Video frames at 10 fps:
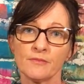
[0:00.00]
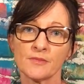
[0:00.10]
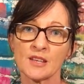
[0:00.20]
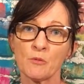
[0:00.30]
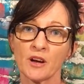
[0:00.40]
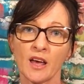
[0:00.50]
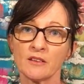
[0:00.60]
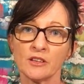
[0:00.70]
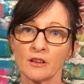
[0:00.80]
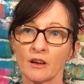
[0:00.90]
someone
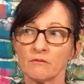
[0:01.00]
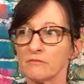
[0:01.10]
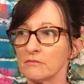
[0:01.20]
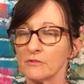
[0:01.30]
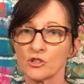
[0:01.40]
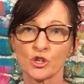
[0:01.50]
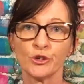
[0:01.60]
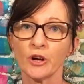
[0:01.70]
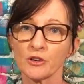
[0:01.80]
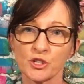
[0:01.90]
had,
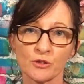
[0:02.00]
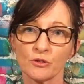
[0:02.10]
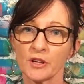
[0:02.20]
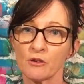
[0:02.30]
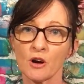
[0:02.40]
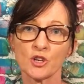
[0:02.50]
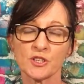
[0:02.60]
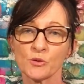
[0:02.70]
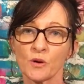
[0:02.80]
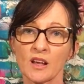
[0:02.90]
$2 short in their
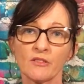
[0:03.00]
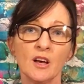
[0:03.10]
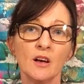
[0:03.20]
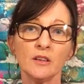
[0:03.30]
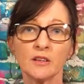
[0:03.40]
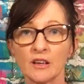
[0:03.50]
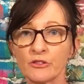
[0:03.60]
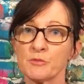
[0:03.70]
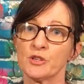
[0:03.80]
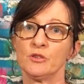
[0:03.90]
groceries or whatever, you give
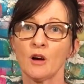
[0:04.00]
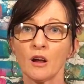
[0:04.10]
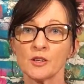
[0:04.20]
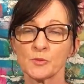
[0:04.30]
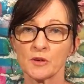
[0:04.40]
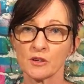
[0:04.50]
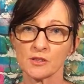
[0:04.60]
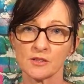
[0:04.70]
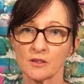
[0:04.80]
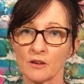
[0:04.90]
them $2
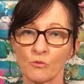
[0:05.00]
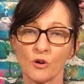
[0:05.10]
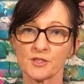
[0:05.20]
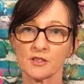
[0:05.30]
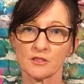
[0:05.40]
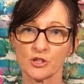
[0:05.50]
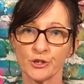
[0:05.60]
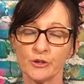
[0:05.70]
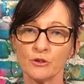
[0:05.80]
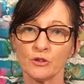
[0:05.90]
because, what's it to
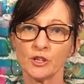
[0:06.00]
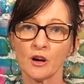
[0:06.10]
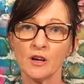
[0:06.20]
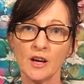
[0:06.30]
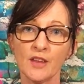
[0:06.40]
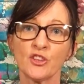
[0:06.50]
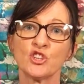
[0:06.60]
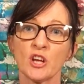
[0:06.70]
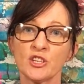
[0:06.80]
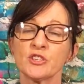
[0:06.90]
you? The
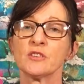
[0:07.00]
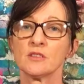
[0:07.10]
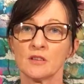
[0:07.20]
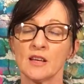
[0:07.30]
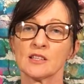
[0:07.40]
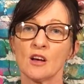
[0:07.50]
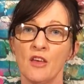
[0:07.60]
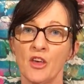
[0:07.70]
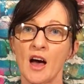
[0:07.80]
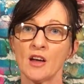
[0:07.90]
gestures and things
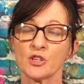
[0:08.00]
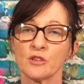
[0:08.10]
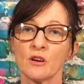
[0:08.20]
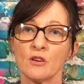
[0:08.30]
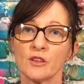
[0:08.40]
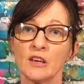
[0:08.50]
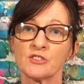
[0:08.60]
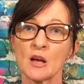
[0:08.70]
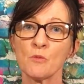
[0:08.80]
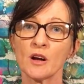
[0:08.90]
like that, that if
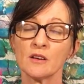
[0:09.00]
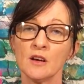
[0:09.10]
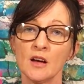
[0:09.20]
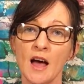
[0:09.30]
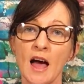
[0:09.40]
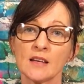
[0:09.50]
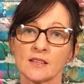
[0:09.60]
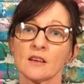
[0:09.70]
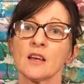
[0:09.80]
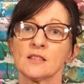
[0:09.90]
someone
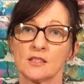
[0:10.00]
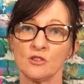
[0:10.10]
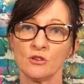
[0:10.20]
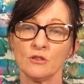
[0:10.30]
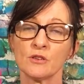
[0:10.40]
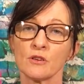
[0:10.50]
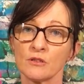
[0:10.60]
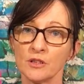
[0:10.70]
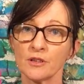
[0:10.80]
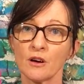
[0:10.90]
has less than you
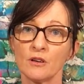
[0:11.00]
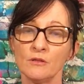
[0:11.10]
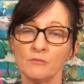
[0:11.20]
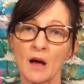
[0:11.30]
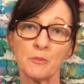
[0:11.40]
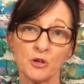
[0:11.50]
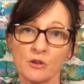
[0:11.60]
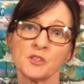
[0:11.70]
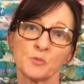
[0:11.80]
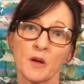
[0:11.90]
do, maybe you
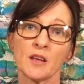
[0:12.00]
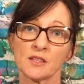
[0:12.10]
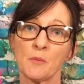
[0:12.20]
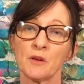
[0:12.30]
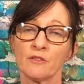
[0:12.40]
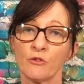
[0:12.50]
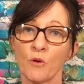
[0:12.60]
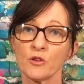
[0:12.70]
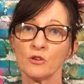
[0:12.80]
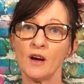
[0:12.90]
could spare something for
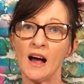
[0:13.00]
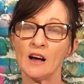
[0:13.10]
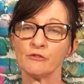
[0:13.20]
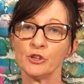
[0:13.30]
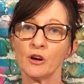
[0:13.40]
what you have,